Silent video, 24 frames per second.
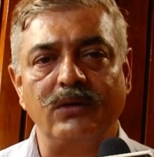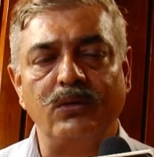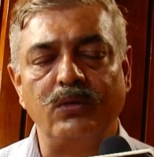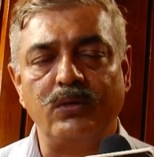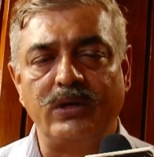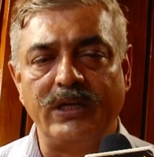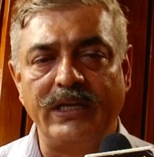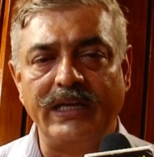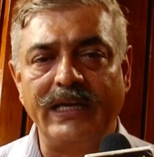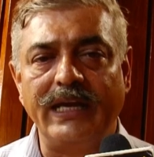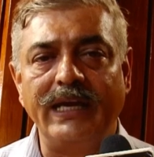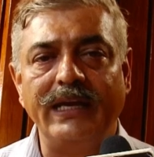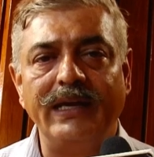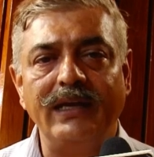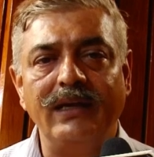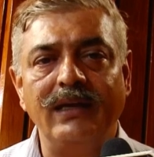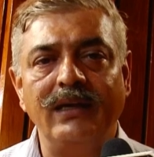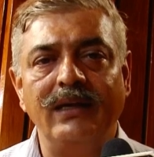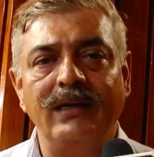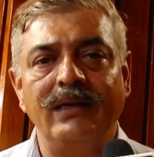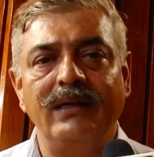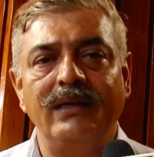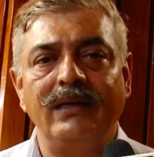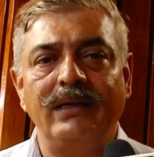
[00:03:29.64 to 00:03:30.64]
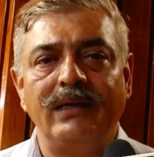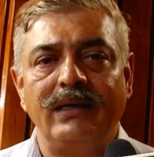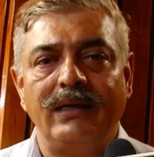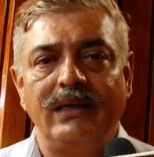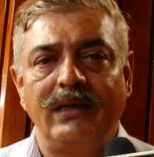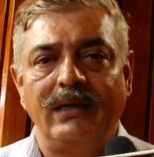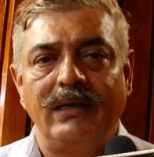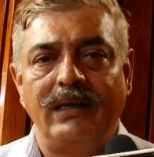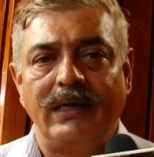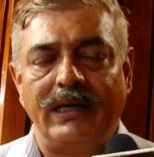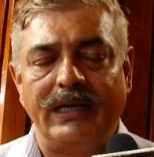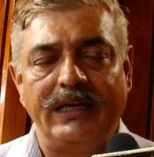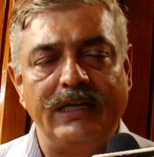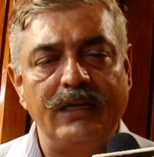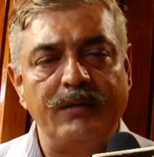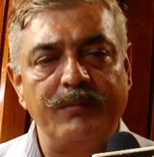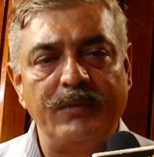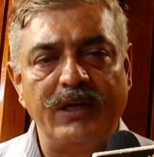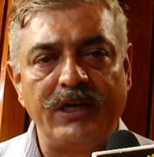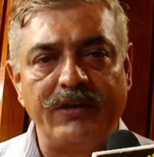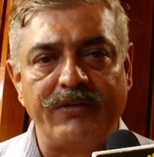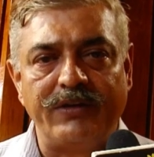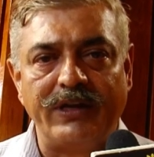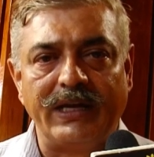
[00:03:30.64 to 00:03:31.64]
O T A, Indian
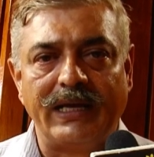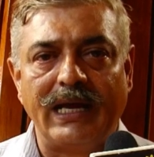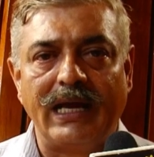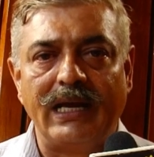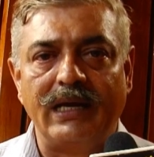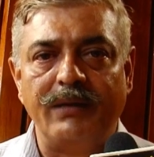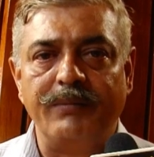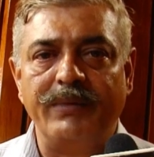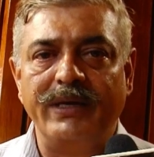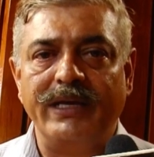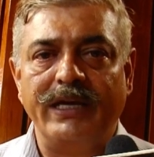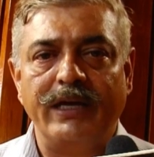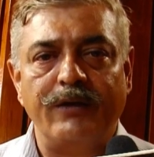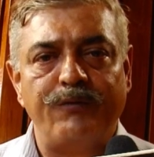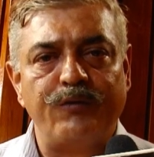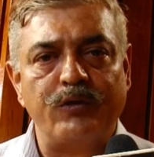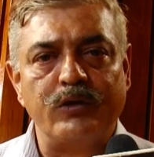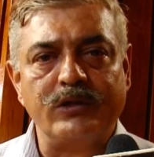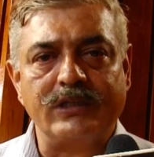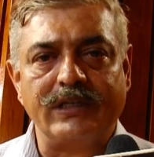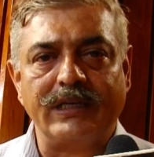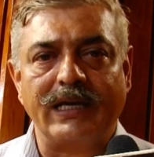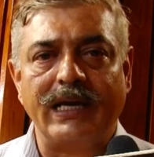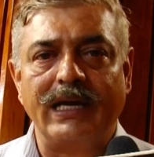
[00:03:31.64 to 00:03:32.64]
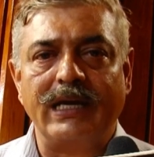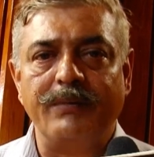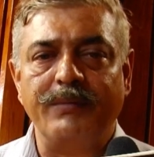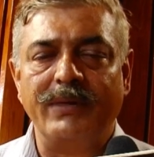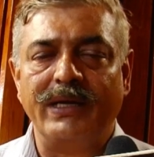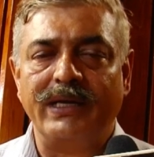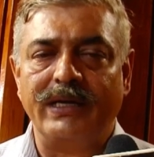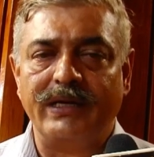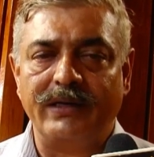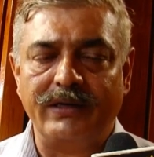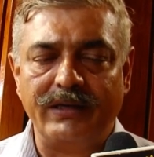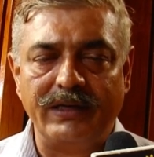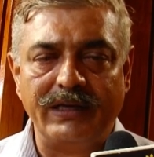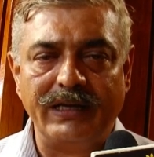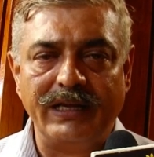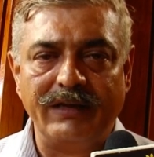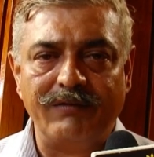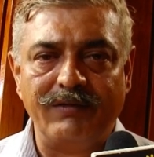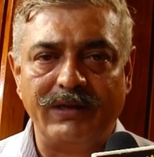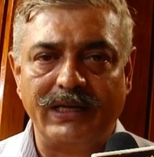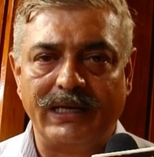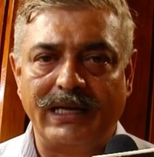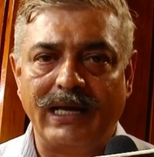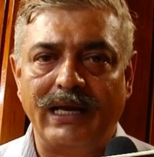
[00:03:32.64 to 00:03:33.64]
Military Academy, Air Force Academy and Indian
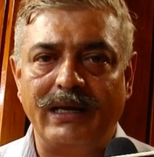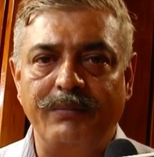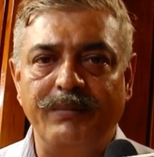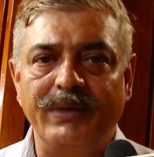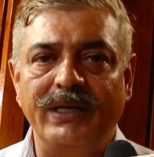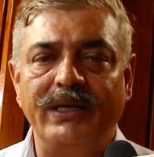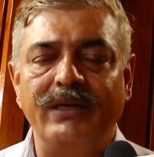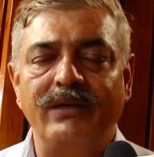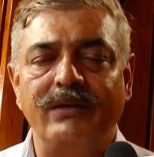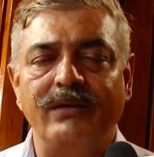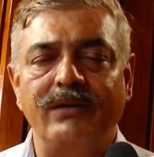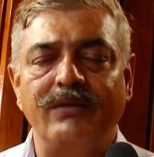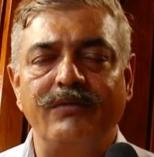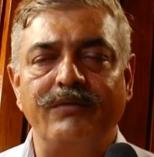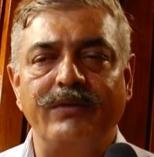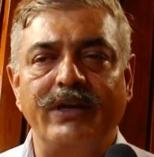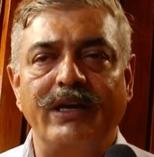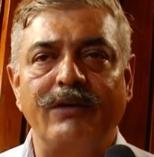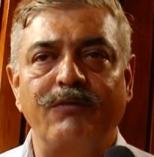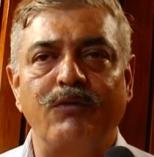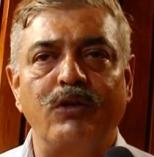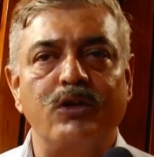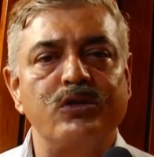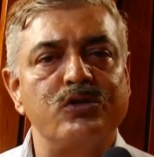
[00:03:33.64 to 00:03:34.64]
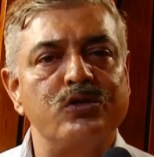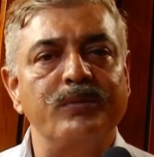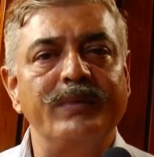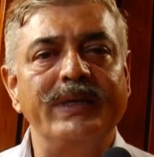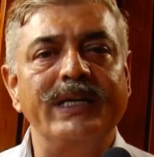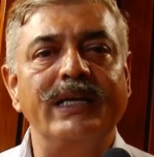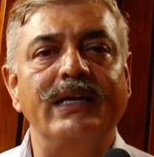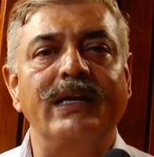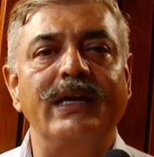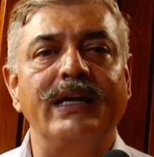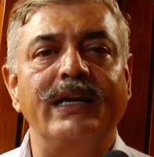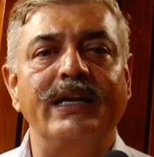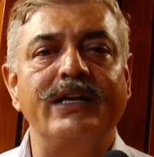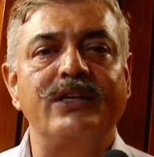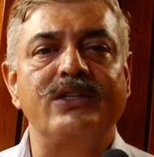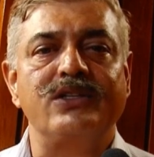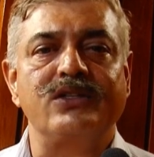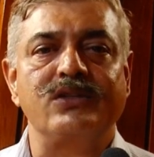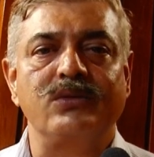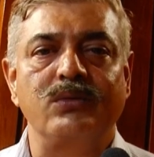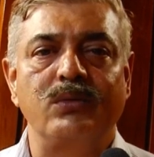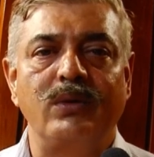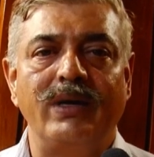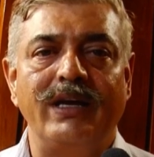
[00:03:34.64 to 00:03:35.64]
Naval Academy. We have got so many
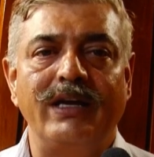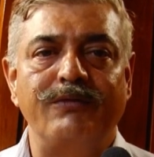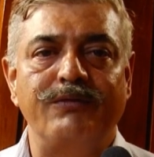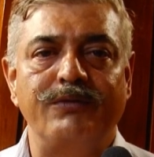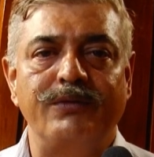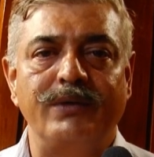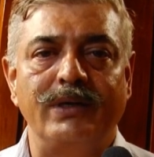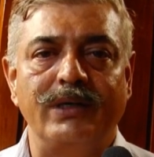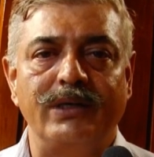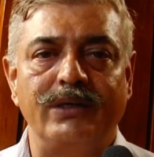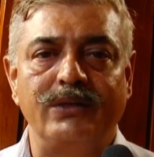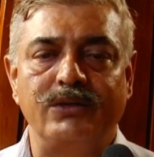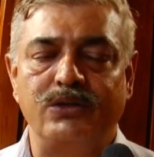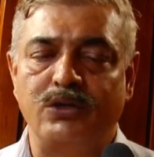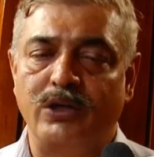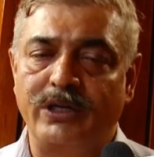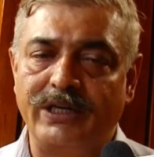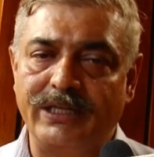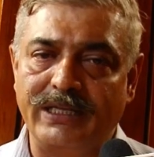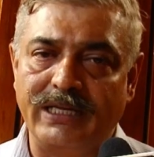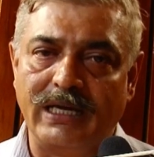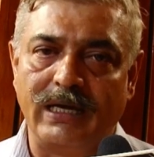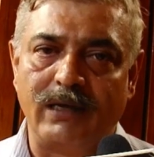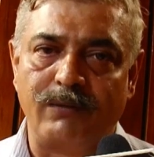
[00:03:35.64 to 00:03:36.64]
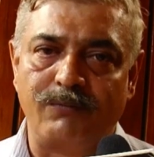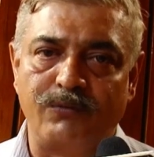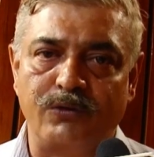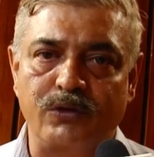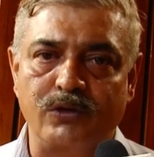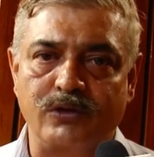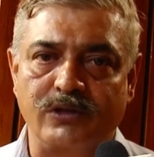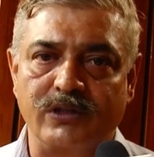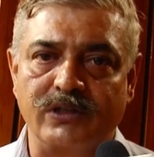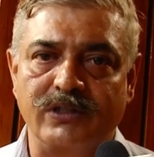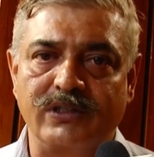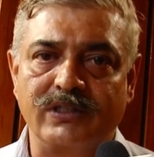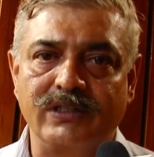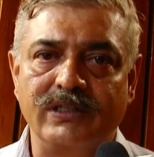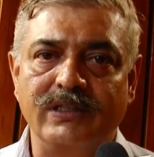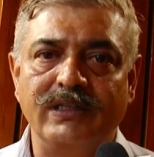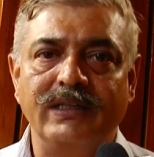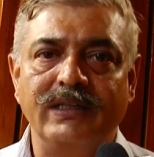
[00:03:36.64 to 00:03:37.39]
cadets who have uh, joined the Armed Forces.